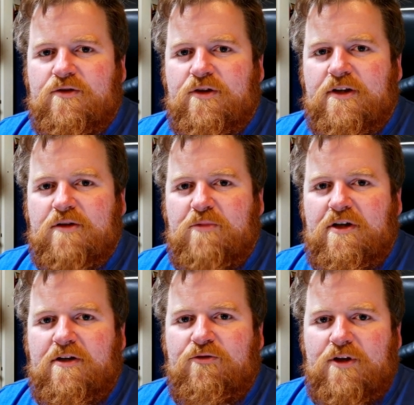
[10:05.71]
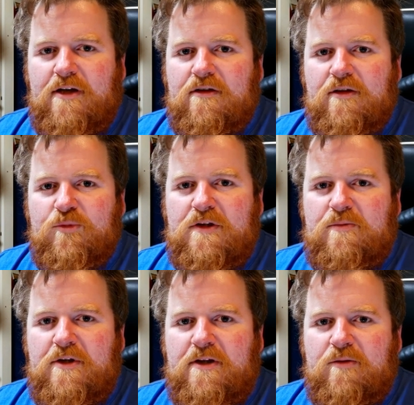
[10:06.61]
I kind of make it a reality by
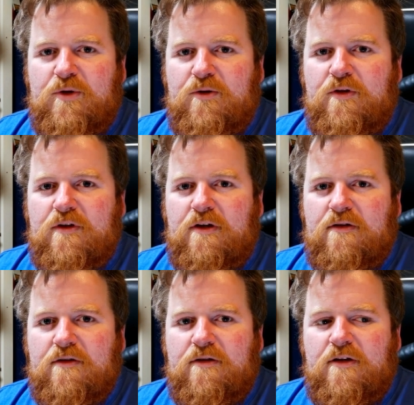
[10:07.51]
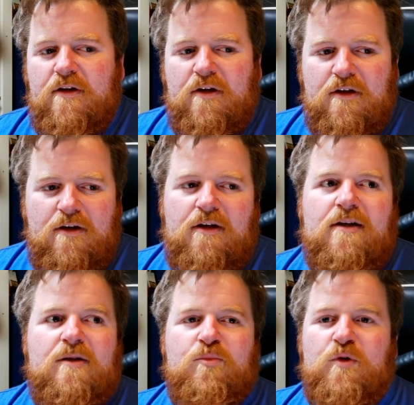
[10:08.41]
speaking about it, and it
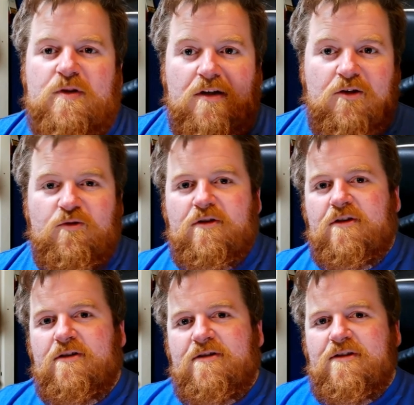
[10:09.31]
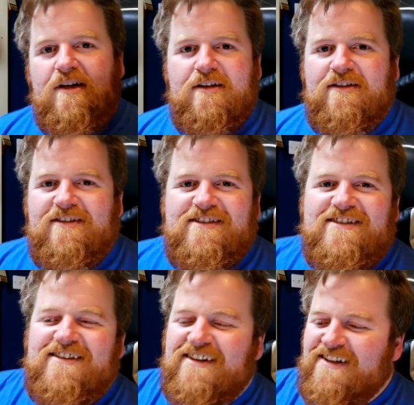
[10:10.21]
kind of puts it out there, and
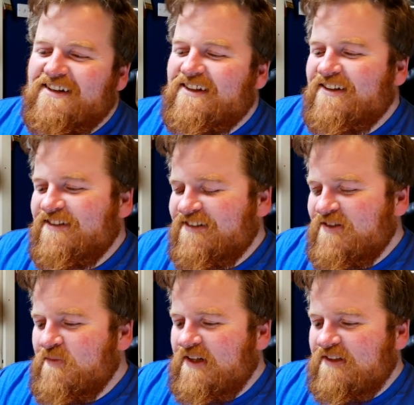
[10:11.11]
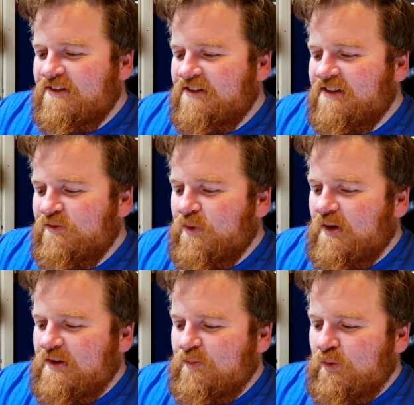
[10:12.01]
you know, makes it kind of
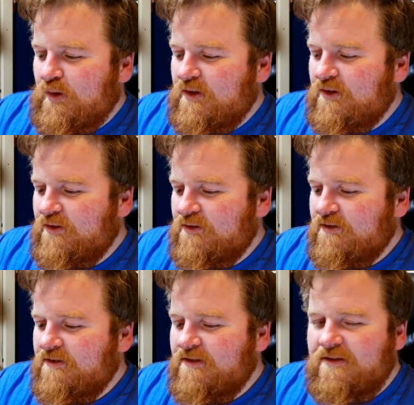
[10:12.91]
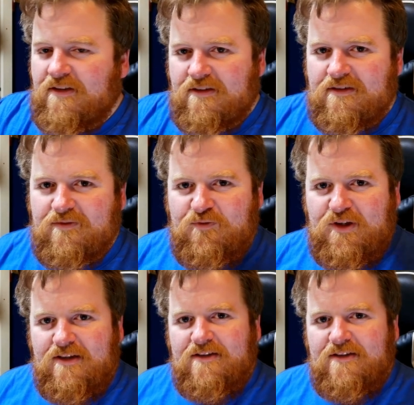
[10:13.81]
possible, or sends the feel.